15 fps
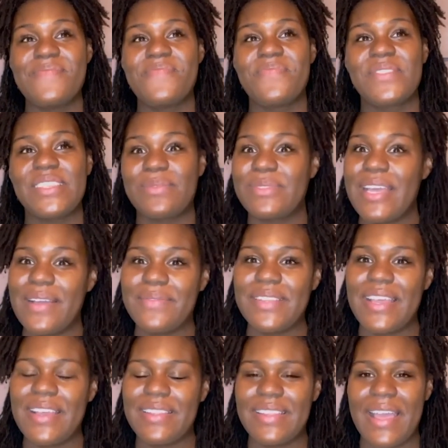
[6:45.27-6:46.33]
Sometimes
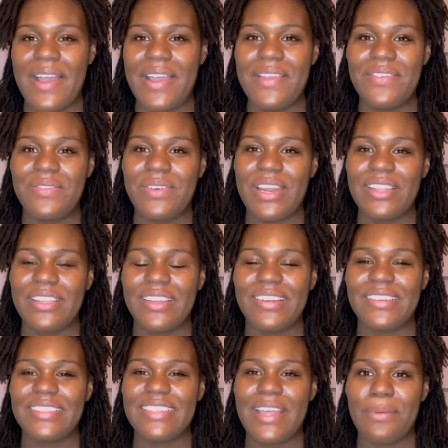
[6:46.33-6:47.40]
now, even when I look at
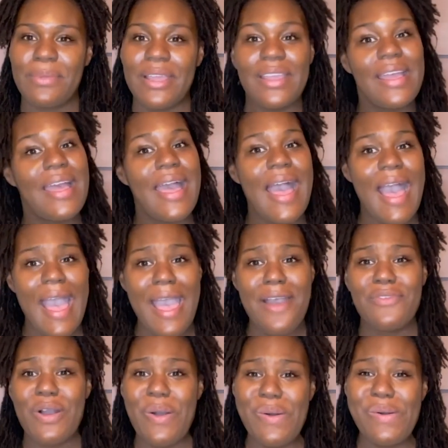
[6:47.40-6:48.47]
her today, I'm like, I
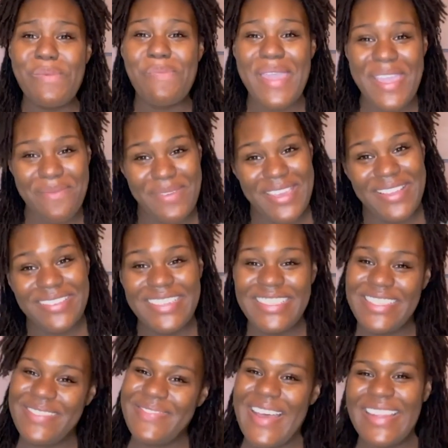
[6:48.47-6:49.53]
have a whole baby. This
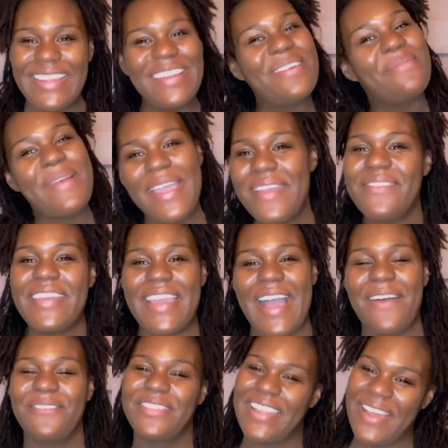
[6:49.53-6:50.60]
is my little baby.
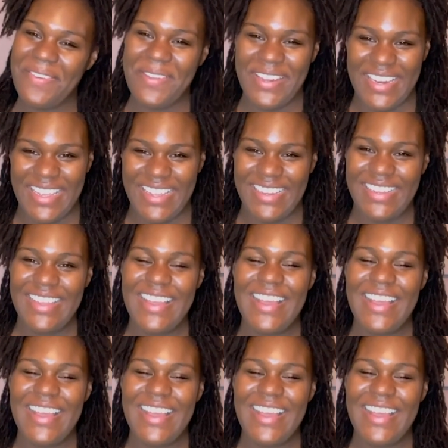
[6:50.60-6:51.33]
I'm loving it.